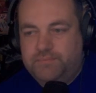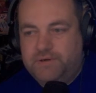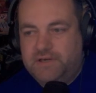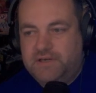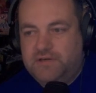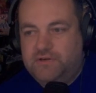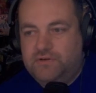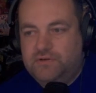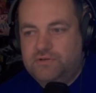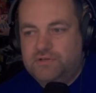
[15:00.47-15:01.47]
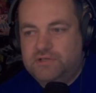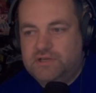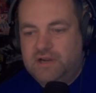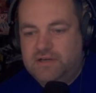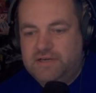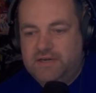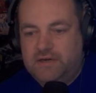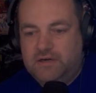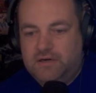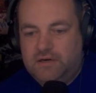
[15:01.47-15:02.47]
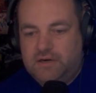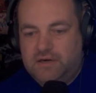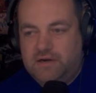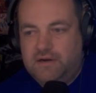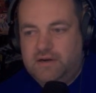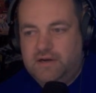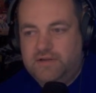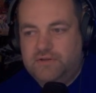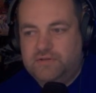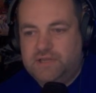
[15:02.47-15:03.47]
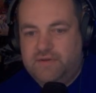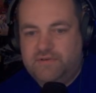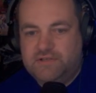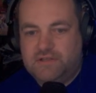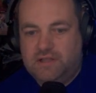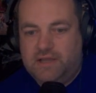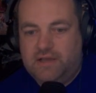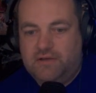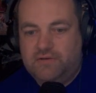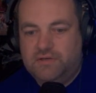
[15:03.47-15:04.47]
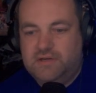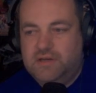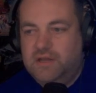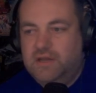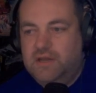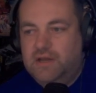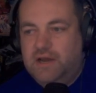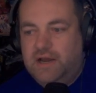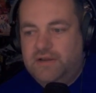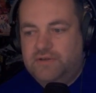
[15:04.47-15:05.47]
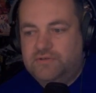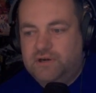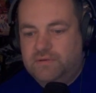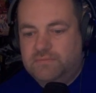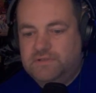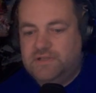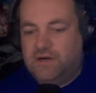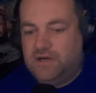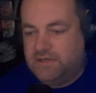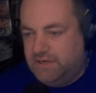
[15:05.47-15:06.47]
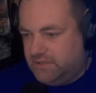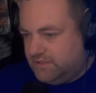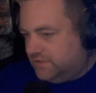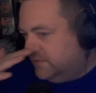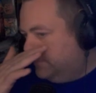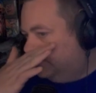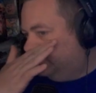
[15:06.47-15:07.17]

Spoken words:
but I did use Gungnir. I used Heaven's Cloud. I used Arms of Darkness.